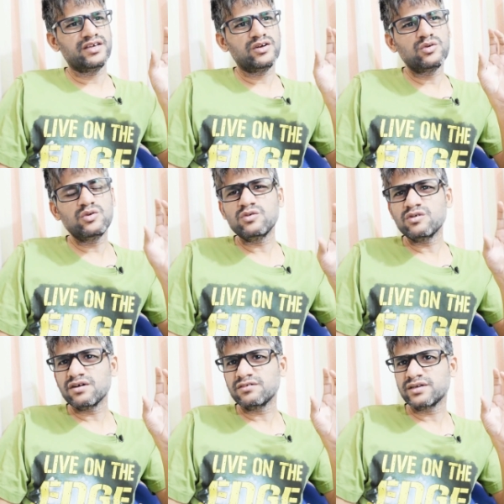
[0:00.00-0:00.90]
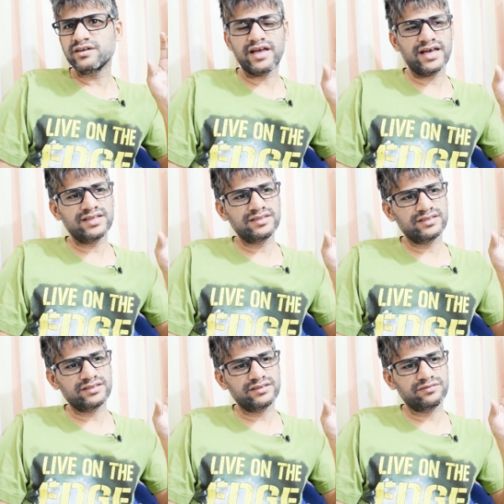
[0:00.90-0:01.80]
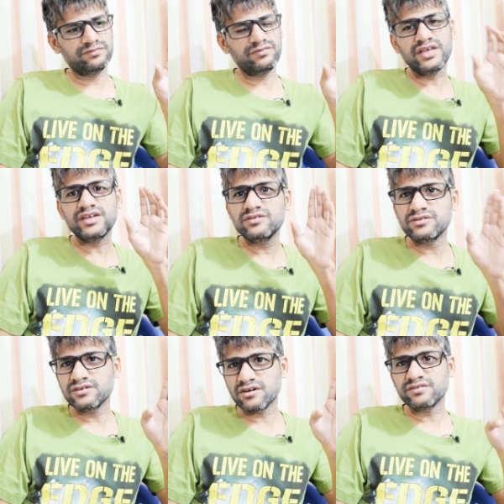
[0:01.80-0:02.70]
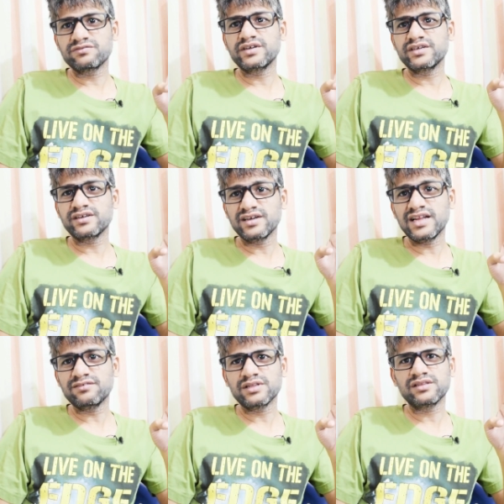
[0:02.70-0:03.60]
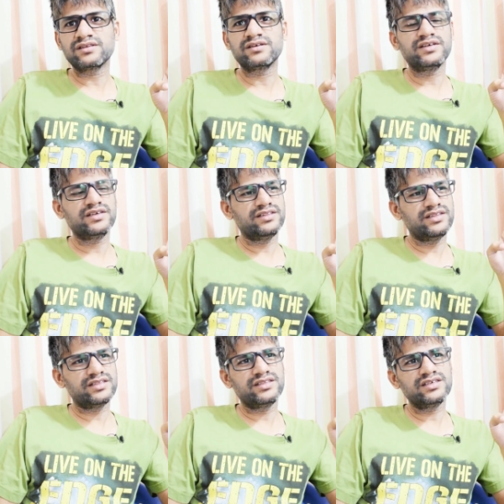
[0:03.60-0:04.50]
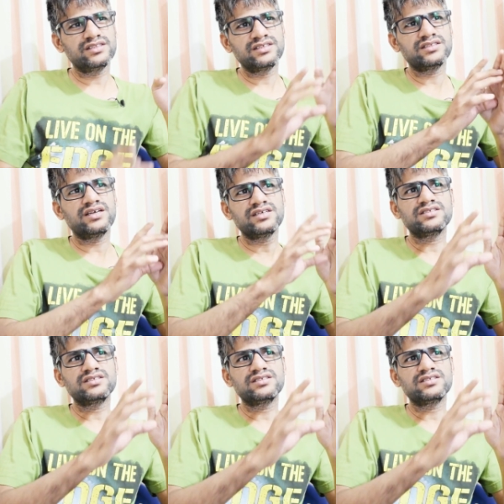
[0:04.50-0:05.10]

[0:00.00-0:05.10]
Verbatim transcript: Whoever has very good confident levels, they think this guy